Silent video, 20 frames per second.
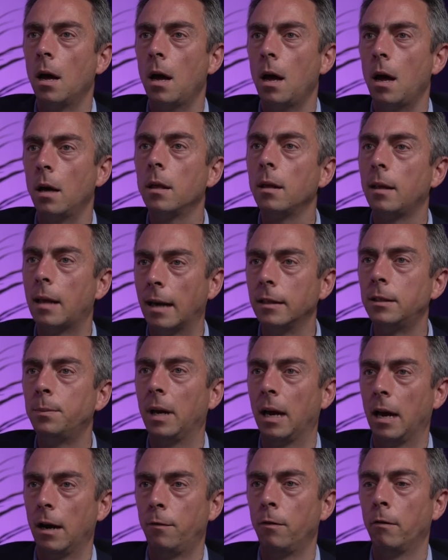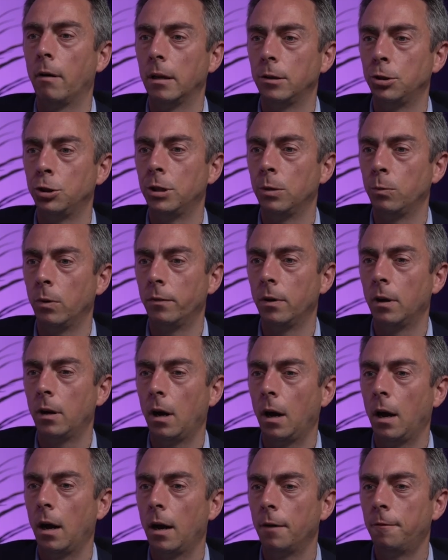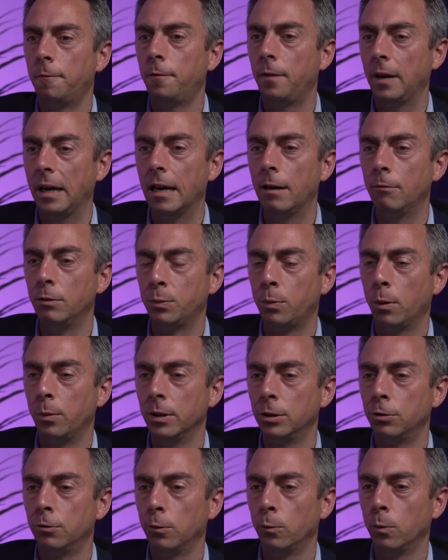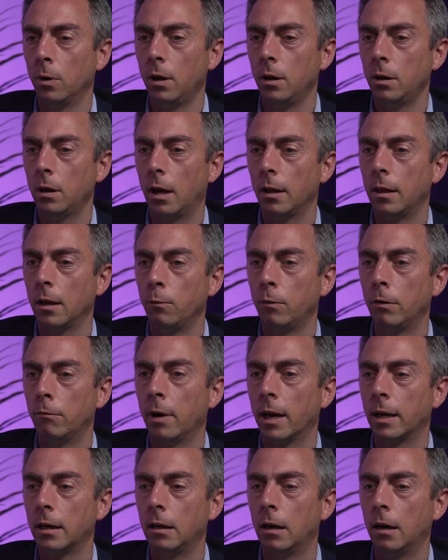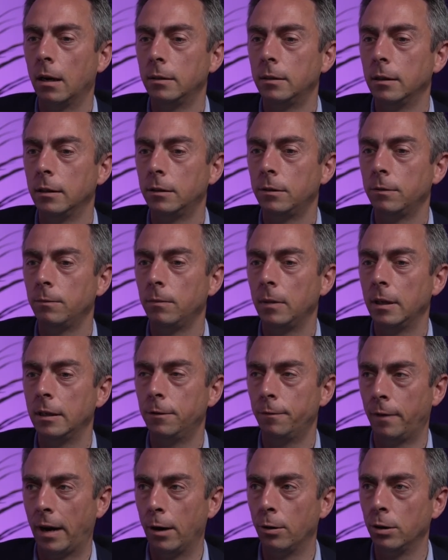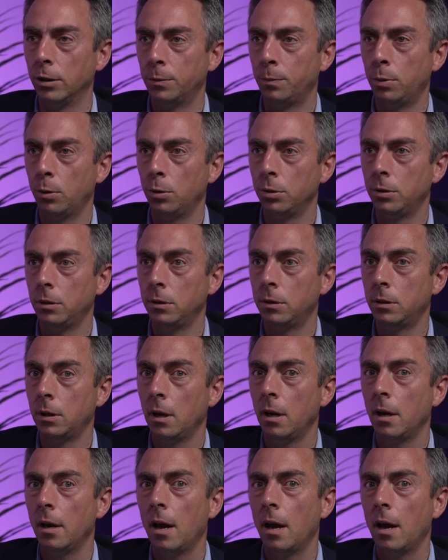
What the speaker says: I think there has to be a healthy relationship with it. Fear is probably a strong word. I think we recognise its value and its importance.